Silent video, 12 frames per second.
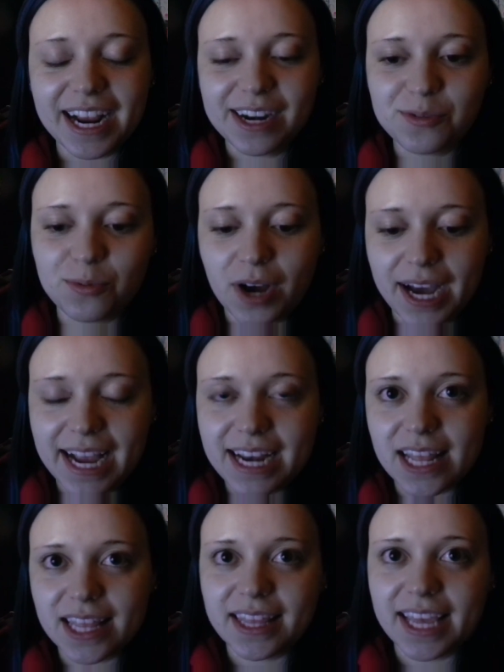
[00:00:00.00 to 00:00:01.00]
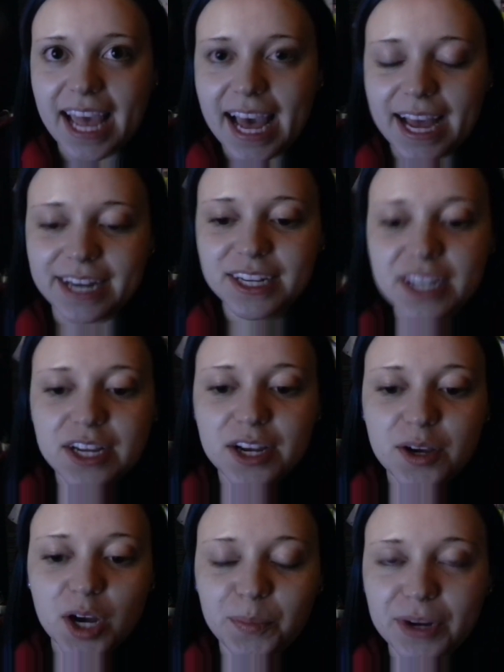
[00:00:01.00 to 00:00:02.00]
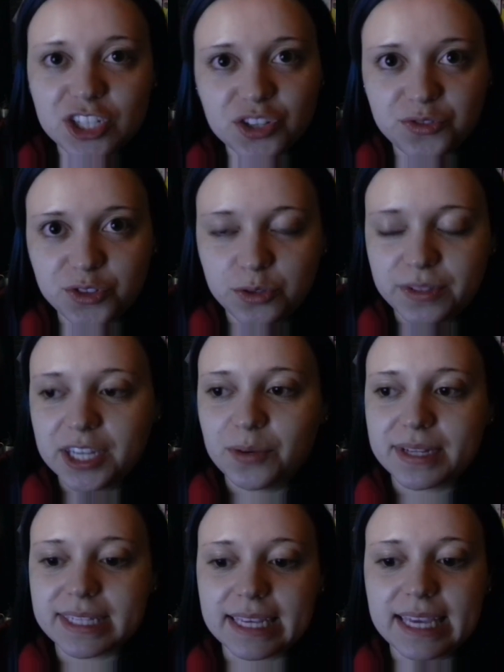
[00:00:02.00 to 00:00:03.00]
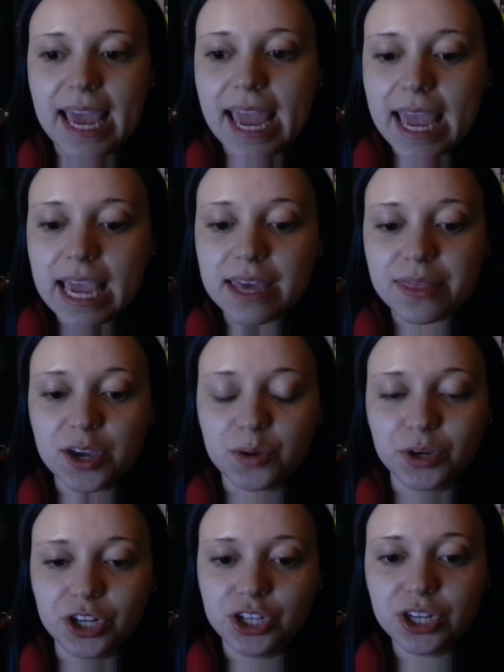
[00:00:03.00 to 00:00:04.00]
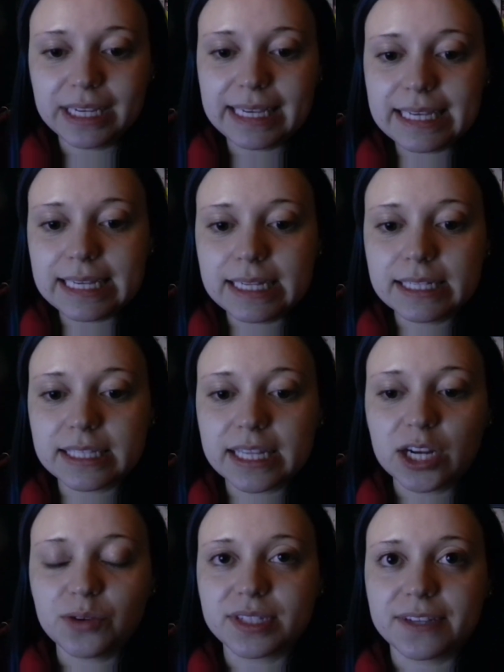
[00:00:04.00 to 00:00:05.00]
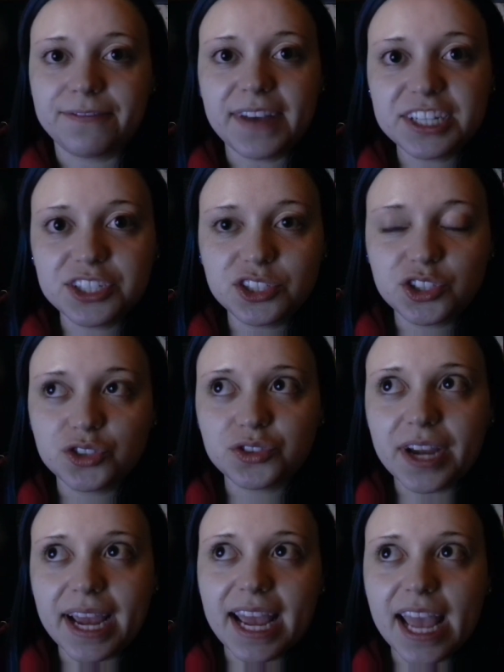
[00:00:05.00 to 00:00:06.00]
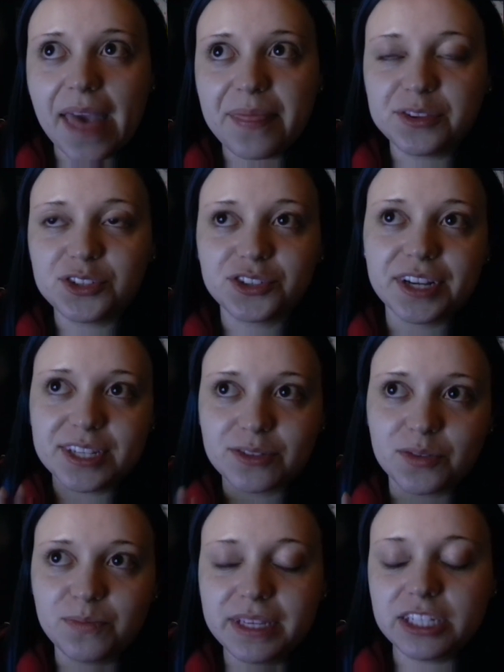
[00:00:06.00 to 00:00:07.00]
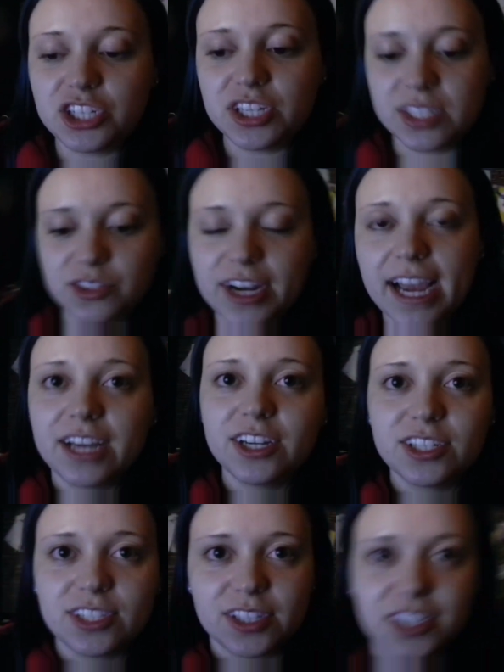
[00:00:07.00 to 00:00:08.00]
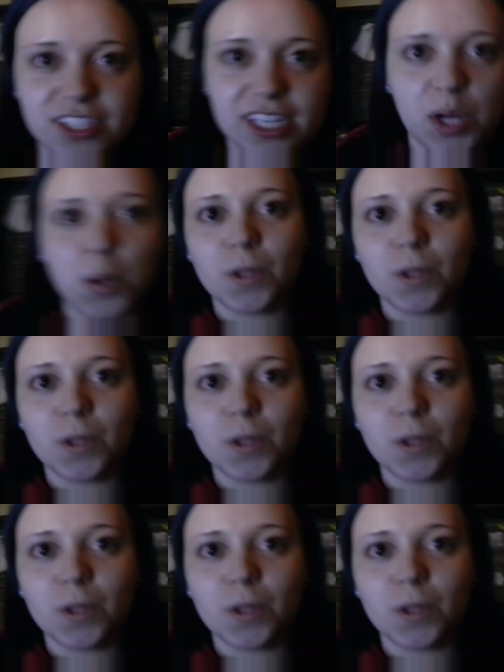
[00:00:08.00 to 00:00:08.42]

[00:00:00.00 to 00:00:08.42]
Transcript: and wine, and then they had a bunch of food. There was a cake, there were cookies, there was a veggie tray, and trays with meat, cheese, and crackers, so there's like a